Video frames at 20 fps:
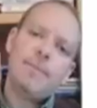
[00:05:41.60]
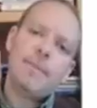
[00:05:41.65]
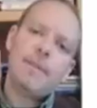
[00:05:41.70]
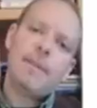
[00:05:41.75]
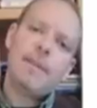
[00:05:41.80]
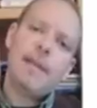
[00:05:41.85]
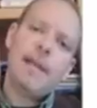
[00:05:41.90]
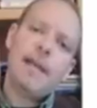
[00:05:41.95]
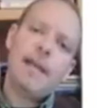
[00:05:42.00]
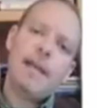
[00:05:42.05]

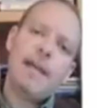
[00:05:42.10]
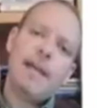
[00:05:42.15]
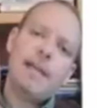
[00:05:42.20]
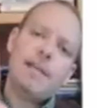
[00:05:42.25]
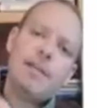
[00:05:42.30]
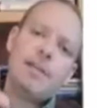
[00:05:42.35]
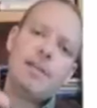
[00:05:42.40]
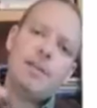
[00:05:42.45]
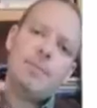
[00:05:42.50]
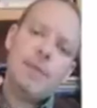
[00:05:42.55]

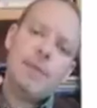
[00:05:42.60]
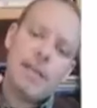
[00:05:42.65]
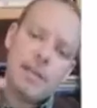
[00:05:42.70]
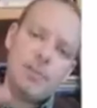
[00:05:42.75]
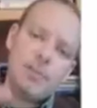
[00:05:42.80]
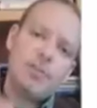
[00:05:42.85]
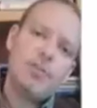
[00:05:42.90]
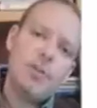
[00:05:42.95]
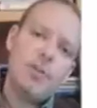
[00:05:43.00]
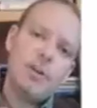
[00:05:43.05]
that you make
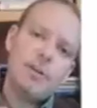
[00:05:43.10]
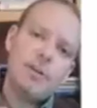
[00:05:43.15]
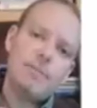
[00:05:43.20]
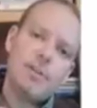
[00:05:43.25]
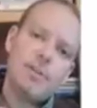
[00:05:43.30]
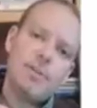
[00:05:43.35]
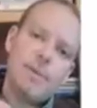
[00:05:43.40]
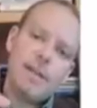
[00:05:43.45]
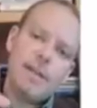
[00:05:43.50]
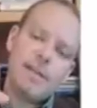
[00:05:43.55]
it short,
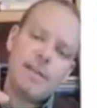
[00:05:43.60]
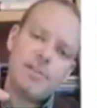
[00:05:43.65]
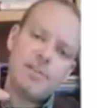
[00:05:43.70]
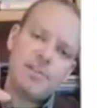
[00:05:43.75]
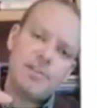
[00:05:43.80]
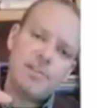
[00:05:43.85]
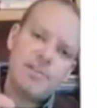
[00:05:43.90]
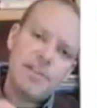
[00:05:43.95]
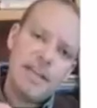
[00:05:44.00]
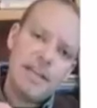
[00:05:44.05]
you make it
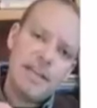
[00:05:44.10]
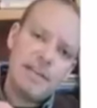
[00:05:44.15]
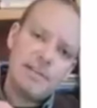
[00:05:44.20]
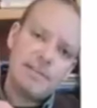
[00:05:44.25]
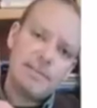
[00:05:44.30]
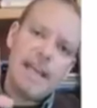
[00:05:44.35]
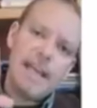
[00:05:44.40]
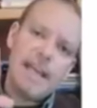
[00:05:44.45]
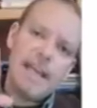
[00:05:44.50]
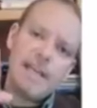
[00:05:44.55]

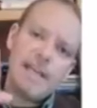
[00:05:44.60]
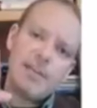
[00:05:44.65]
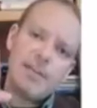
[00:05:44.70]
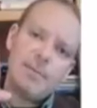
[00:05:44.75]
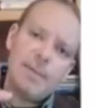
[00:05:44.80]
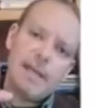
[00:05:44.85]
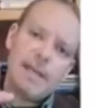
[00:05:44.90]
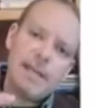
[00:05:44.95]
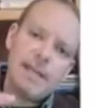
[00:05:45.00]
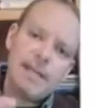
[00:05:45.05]
succinct, and you
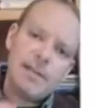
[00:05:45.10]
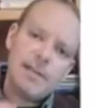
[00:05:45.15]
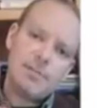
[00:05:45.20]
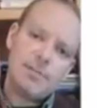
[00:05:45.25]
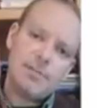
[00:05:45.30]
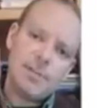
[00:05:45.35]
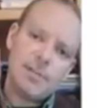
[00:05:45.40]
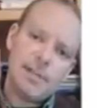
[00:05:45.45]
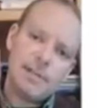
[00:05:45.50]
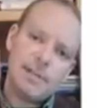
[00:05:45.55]
make it
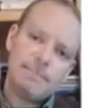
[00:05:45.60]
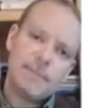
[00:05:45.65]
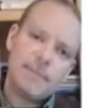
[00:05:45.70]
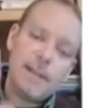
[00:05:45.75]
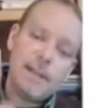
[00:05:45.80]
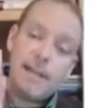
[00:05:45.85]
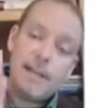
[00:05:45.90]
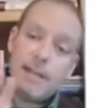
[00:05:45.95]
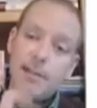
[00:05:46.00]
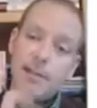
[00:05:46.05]
interesting.
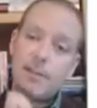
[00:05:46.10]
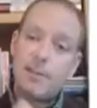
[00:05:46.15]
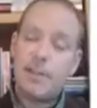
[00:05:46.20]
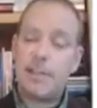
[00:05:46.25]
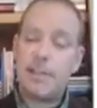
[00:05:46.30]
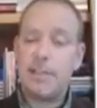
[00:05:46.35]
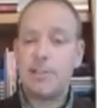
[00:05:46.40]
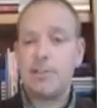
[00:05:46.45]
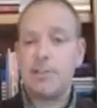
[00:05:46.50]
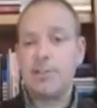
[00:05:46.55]
Another
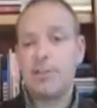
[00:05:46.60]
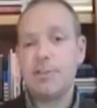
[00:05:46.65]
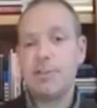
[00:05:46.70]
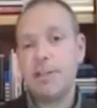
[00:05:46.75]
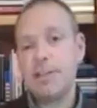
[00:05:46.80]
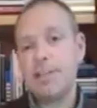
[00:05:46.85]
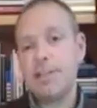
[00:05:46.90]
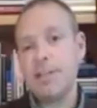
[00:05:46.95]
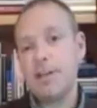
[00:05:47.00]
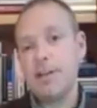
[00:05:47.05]
thing that you should
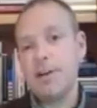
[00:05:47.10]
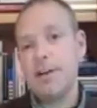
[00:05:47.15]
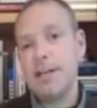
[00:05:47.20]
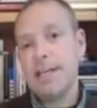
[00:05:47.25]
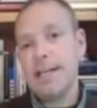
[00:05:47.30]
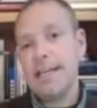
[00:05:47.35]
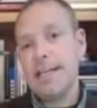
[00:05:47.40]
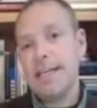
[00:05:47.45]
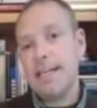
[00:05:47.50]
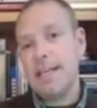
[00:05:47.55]
consider
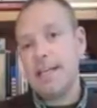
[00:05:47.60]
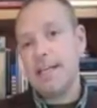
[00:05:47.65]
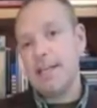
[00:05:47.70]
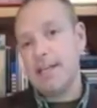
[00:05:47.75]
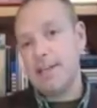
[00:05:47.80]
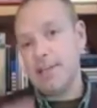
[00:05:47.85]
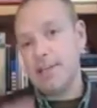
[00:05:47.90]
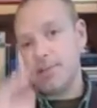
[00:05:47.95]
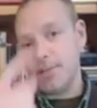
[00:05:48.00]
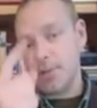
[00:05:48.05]

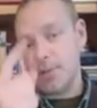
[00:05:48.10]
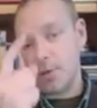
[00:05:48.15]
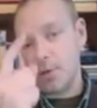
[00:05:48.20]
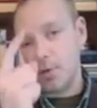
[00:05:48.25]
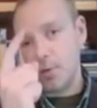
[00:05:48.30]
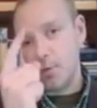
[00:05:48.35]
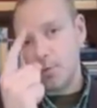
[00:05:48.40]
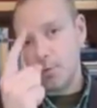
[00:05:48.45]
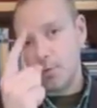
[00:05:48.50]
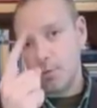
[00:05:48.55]
is
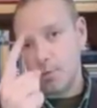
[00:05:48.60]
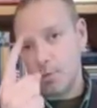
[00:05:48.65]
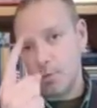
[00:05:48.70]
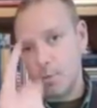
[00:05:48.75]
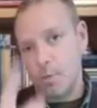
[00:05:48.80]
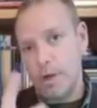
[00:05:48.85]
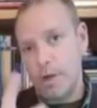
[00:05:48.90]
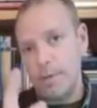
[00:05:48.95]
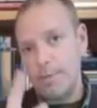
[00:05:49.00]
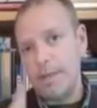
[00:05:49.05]

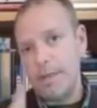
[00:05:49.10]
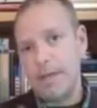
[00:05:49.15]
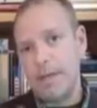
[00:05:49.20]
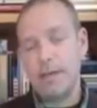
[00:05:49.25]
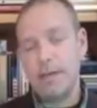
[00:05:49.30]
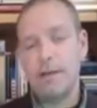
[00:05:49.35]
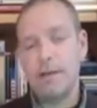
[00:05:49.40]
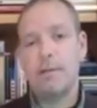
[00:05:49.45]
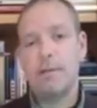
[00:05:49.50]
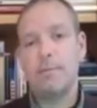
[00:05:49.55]
1
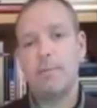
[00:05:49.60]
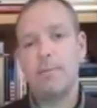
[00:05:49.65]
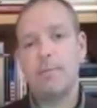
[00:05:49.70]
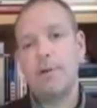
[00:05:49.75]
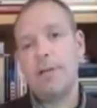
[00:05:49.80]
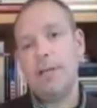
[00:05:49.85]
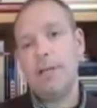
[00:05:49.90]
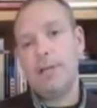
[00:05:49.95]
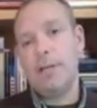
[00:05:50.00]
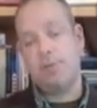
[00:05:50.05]
minute
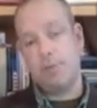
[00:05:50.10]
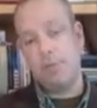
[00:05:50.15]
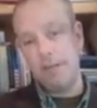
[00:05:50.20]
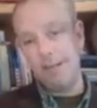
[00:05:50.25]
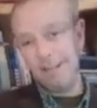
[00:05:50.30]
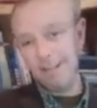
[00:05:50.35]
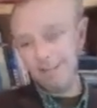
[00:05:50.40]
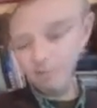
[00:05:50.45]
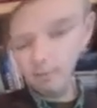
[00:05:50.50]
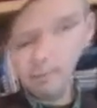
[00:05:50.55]
per each
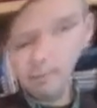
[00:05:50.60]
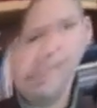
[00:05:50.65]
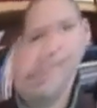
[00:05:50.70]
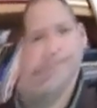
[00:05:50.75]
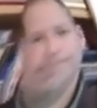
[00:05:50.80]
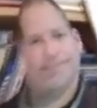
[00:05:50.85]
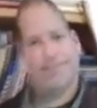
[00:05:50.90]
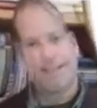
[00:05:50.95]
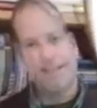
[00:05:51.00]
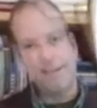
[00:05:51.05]
grade level.
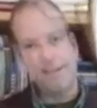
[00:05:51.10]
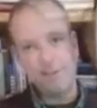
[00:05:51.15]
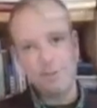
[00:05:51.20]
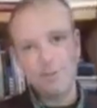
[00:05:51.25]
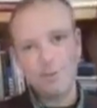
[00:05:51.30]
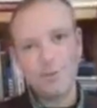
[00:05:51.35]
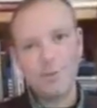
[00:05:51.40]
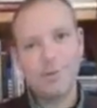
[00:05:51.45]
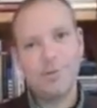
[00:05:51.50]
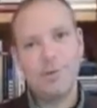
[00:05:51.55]
I had a
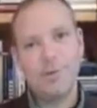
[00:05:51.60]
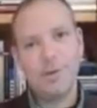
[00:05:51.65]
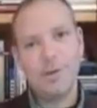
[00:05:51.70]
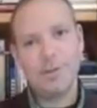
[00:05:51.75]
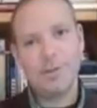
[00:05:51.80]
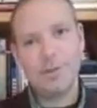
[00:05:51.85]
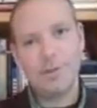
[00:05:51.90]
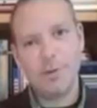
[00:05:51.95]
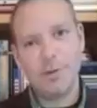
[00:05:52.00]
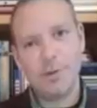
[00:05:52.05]
student
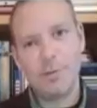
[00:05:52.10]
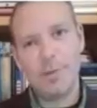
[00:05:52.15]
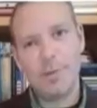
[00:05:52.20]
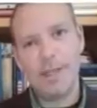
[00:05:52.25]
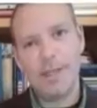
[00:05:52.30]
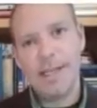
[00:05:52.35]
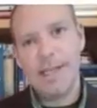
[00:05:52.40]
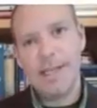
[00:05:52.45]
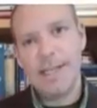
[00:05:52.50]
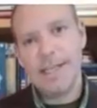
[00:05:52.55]
once who told
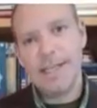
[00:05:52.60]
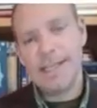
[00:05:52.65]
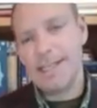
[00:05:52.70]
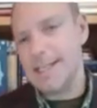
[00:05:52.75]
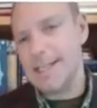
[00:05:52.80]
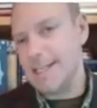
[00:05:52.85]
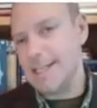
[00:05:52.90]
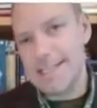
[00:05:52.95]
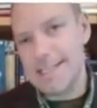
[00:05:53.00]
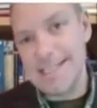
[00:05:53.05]
me that
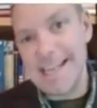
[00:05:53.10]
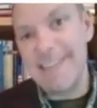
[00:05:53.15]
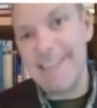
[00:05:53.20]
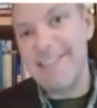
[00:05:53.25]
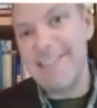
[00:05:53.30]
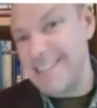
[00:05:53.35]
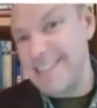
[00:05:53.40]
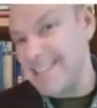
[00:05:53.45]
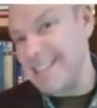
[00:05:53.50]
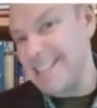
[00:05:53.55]

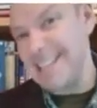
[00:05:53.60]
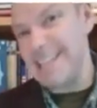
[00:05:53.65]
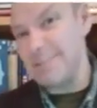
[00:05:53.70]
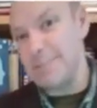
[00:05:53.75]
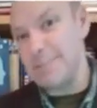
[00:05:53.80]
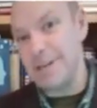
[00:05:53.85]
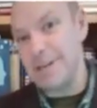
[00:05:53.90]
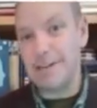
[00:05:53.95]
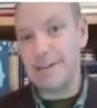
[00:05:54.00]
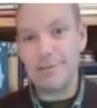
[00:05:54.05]

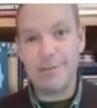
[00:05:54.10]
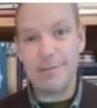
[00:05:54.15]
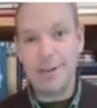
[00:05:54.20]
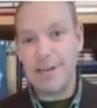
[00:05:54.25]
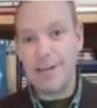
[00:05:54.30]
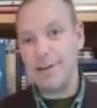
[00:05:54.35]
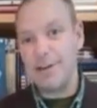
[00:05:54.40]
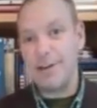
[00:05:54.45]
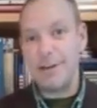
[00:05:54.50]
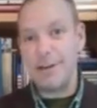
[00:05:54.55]
17-minute
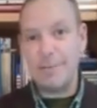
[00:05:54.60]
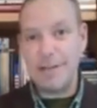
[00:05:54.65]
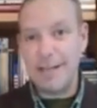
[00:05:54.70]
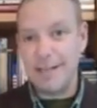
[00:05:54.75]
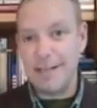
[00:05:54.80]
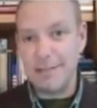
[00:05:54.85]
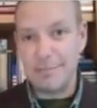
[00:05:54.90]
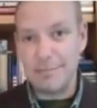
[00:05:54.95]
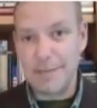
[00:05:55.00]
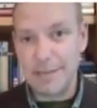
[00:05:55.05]
video I
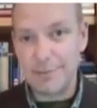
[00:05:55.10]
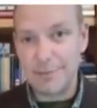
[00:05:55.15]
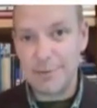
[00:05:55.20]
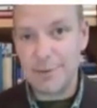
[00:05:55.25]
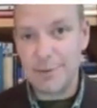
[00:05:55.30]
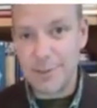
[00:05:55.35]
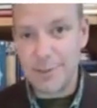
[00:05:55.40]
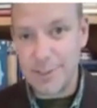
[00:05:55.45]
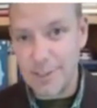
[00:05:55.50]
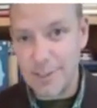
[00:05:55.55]
made in my
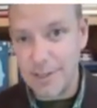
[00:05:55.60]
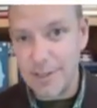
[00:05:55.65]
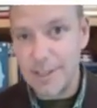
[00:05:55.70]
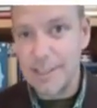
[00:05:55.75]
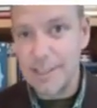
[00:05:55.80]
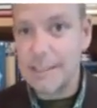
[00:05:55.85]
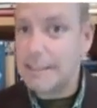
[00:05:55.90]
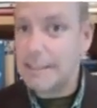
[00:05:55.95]
first year